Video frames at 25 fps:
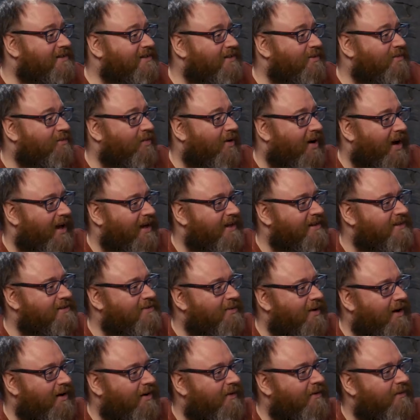turned white as
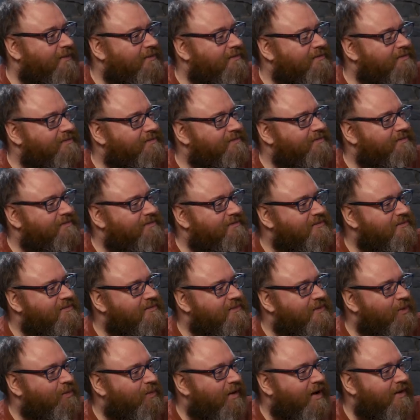well. Yeah.
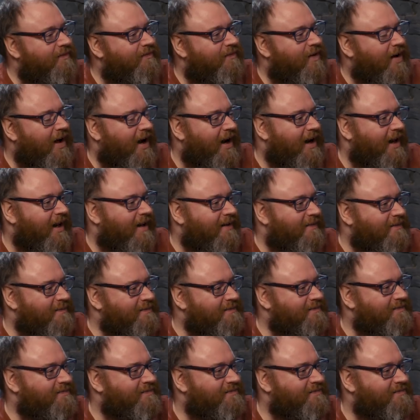The white violin.